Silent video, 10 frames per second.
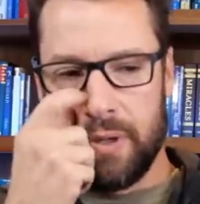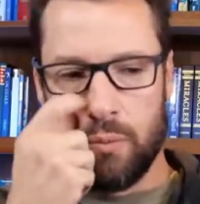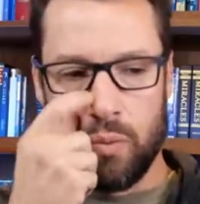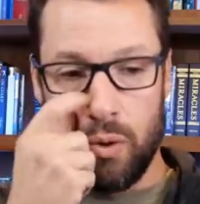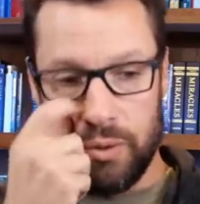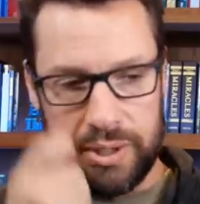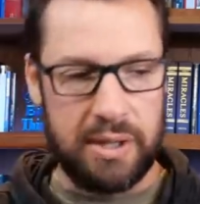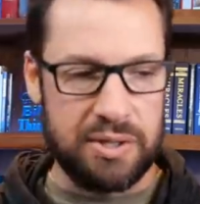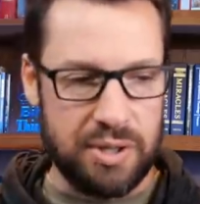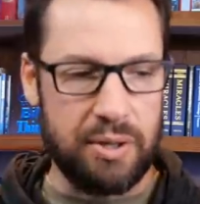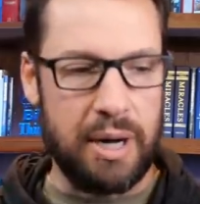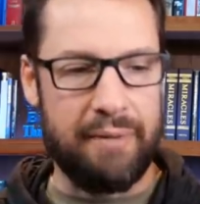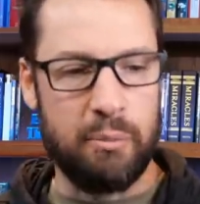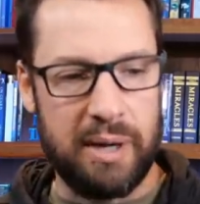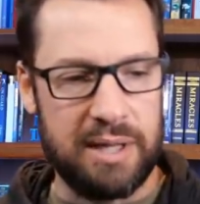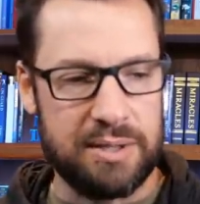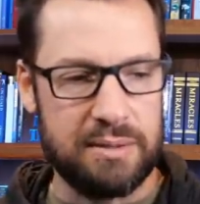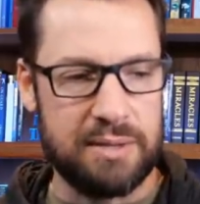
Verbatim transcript: role to discern everybody's